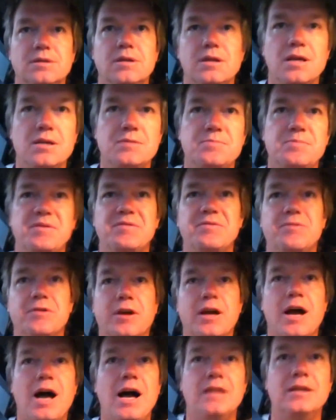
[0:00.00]
it's been
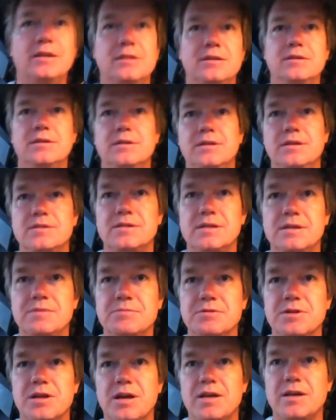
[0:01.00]
forgotten, it
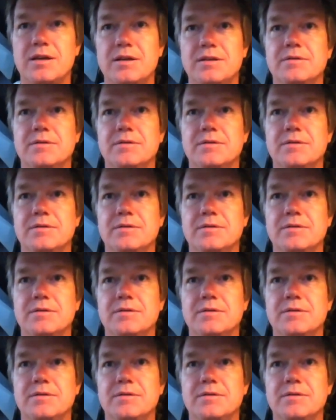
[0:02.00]
seems like.